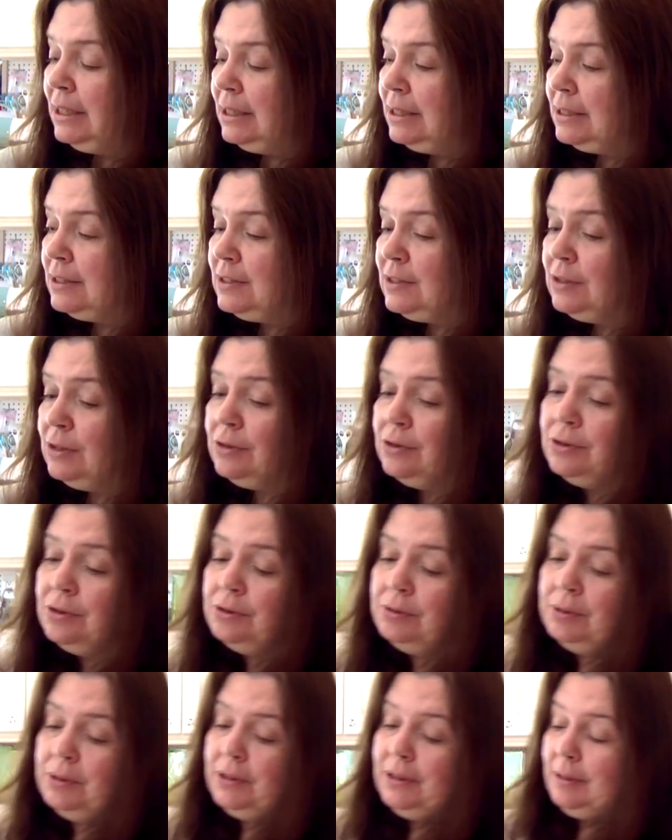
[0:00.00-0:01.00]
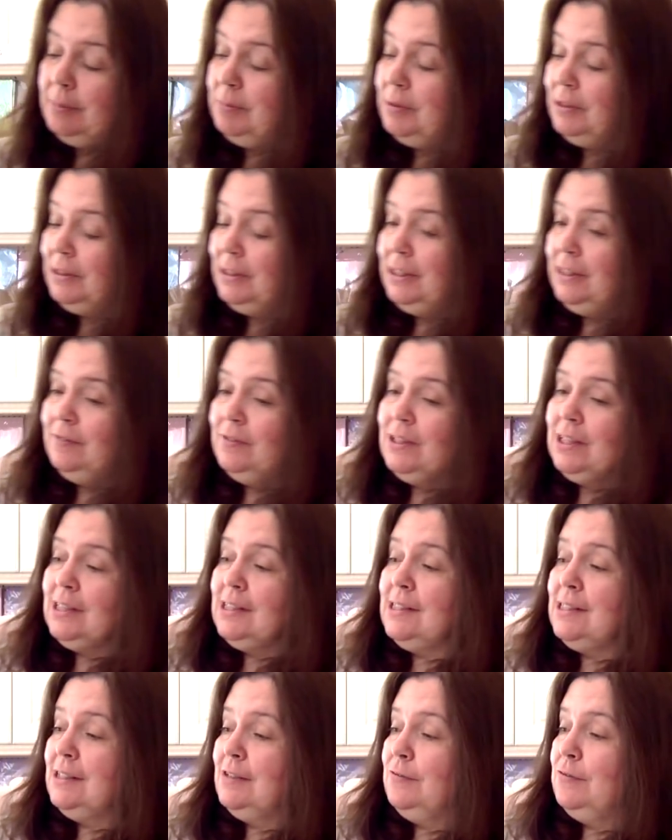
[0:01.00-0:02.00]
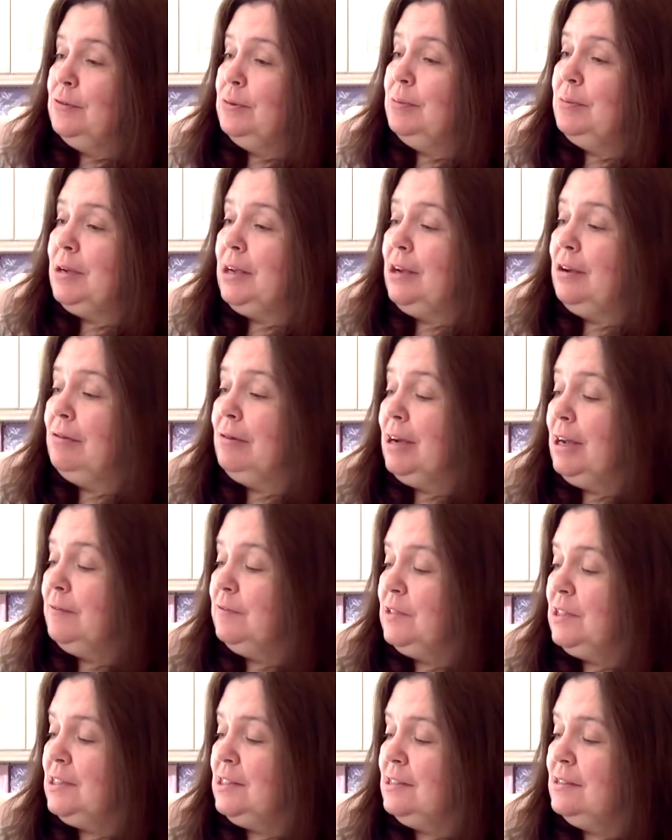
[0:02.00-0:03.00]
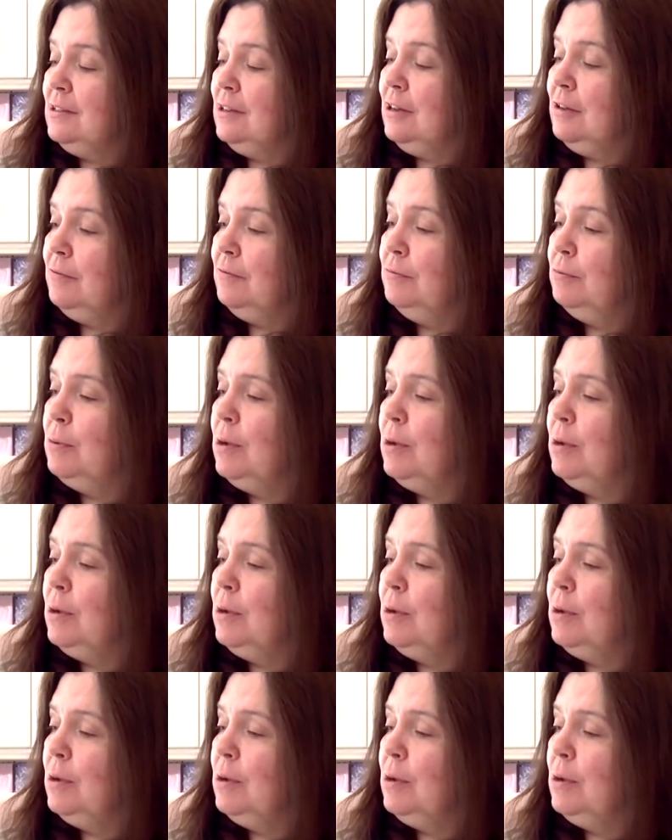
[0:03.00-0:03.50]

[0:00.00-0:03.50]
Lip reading: So, I believe that's it for my crafty stuff.